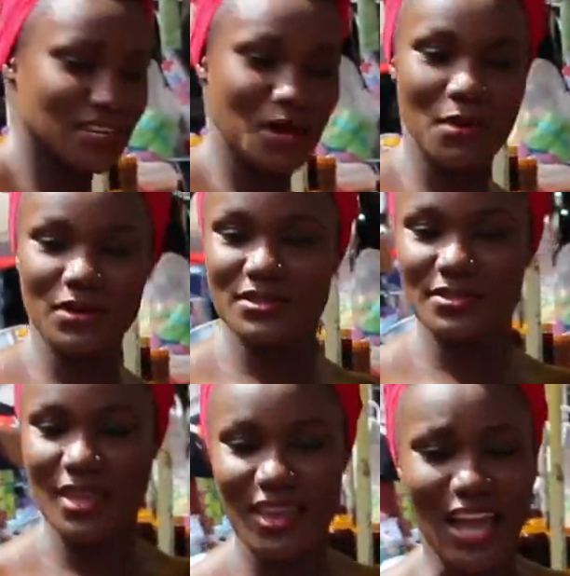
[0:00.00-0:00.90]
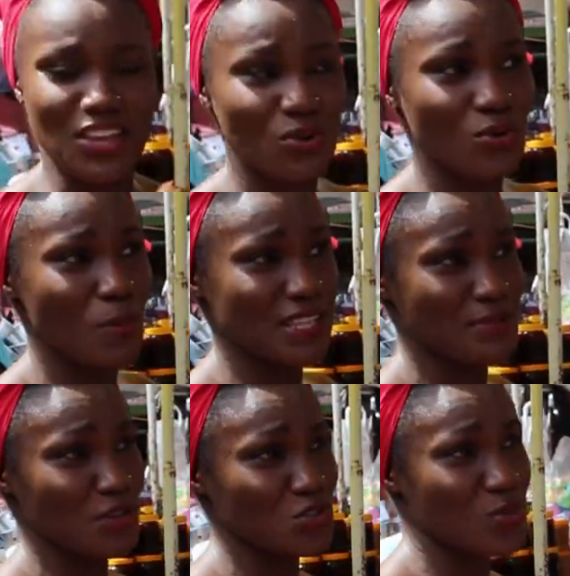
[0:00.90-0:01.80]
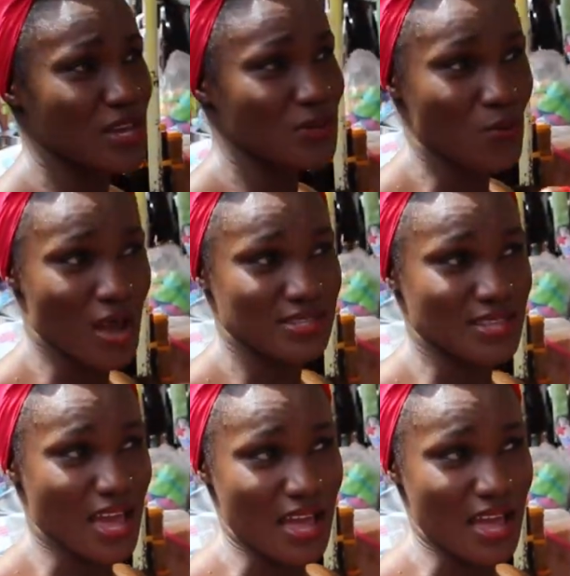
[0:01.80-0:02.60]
cinnamon steak. Can you, who makes me use the way it was?